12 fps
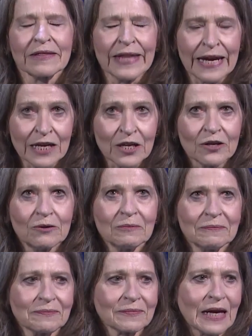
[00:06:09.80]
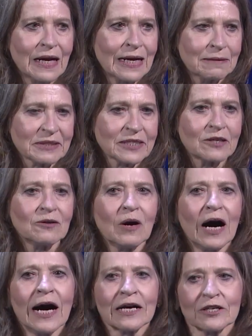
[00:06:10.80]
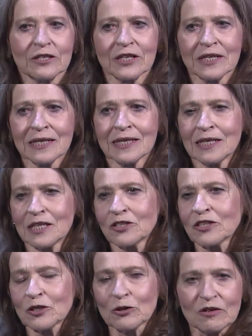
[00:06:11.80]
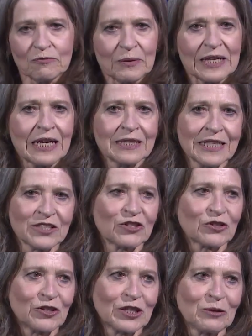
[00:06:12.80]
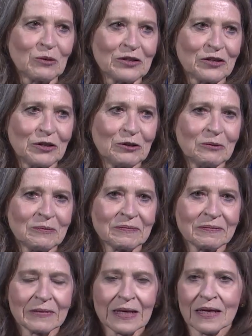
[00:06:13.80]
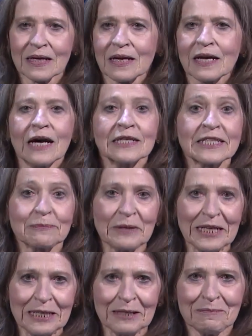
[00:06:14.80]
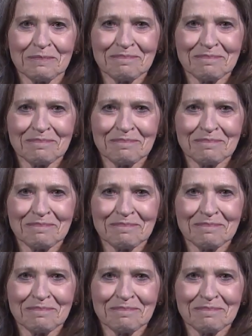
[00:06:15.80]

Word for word: Thank you. I am so honored to have been on this journey with you. Godspeed.